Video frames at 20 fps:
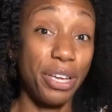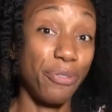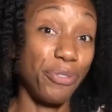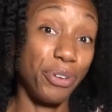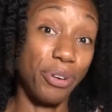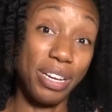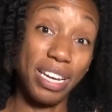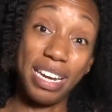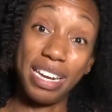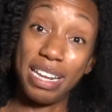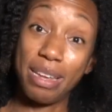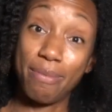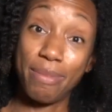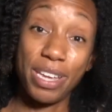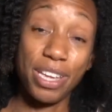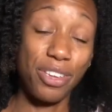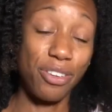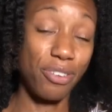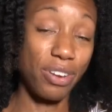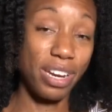If you're eating
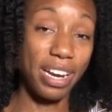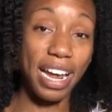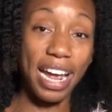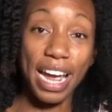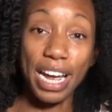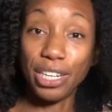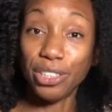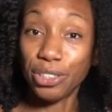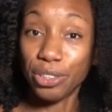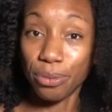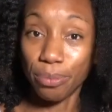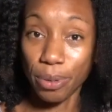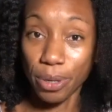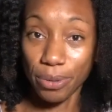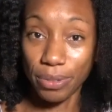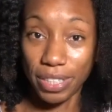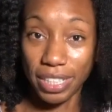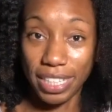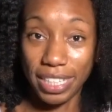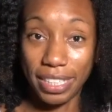meat, you can add your
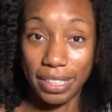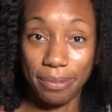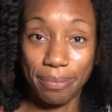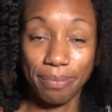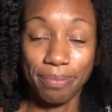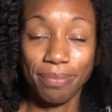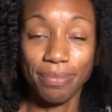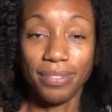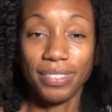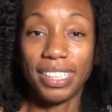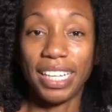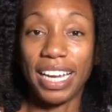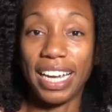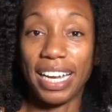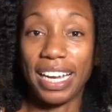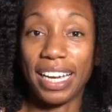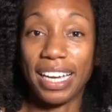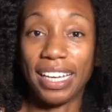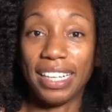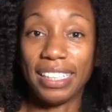protein.
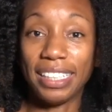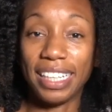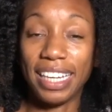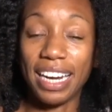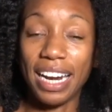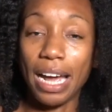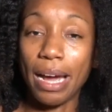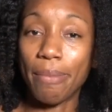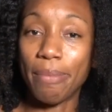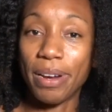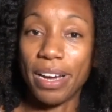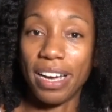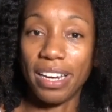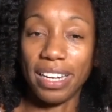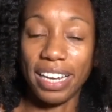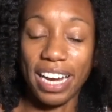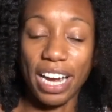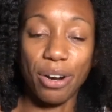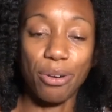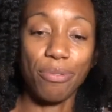And again, I
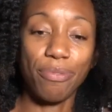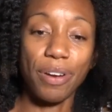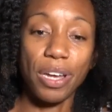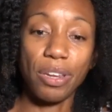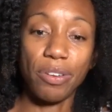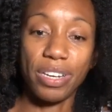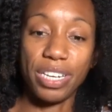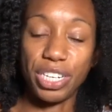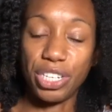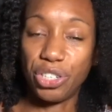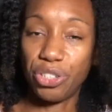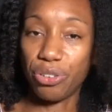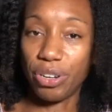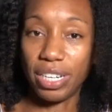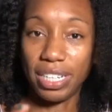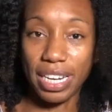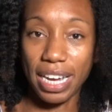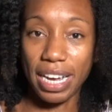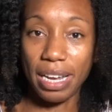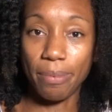don't follow any
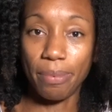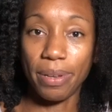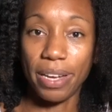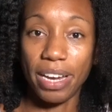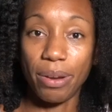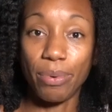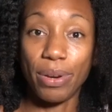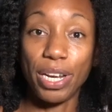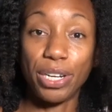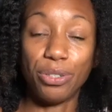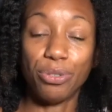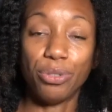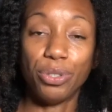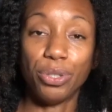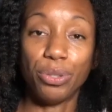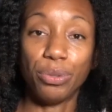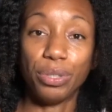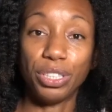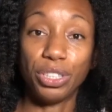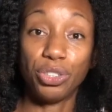strict diet plan. What I
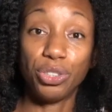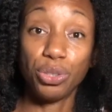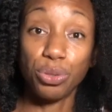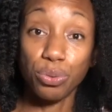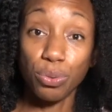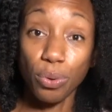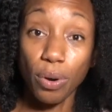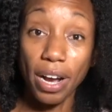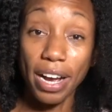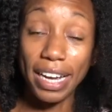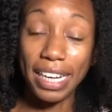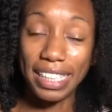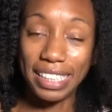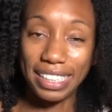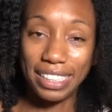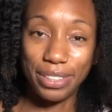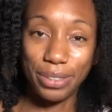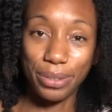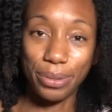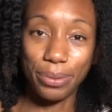do is try
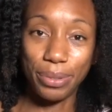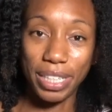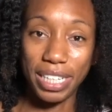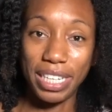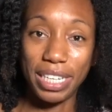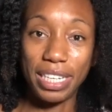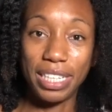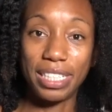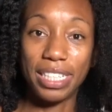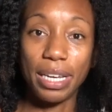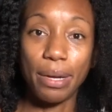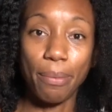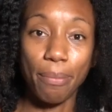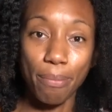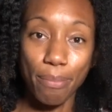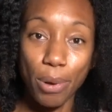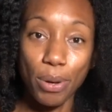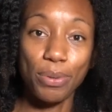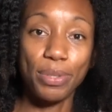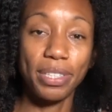to eat
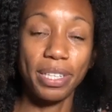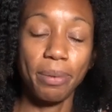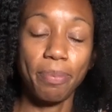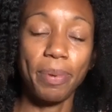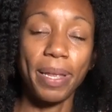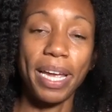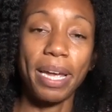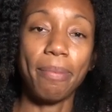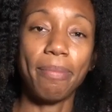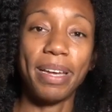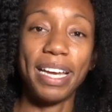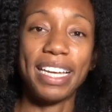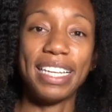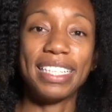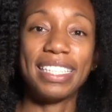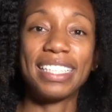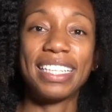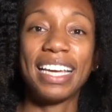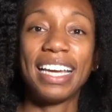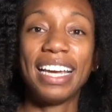mostly
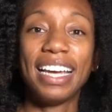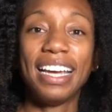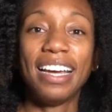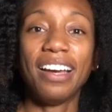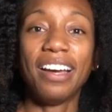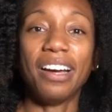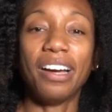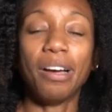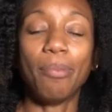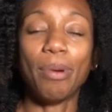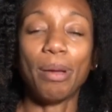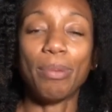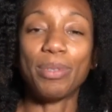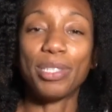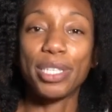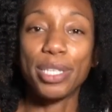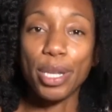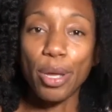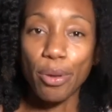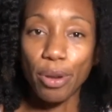plant-based. I'm
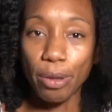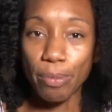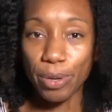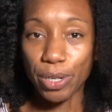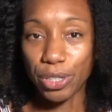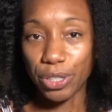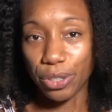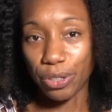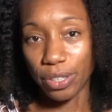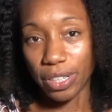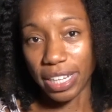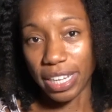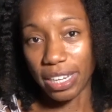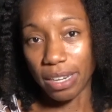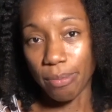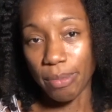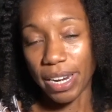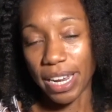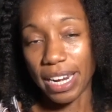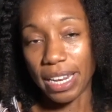slowly but surely
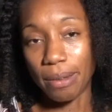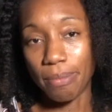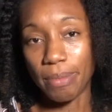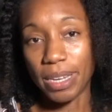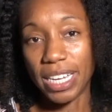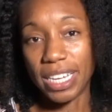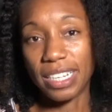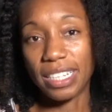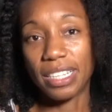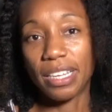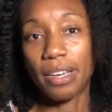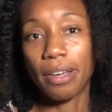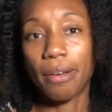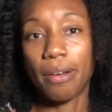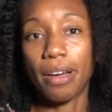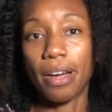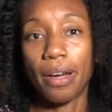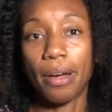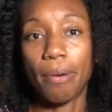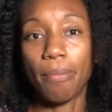eliminating meat,
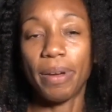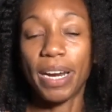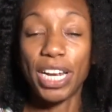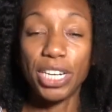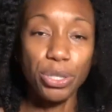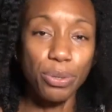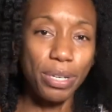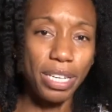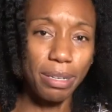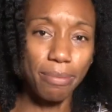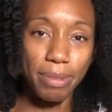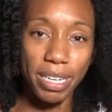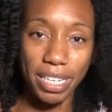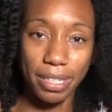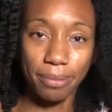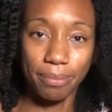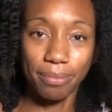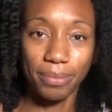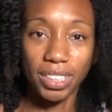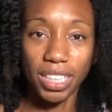but I do eat meat.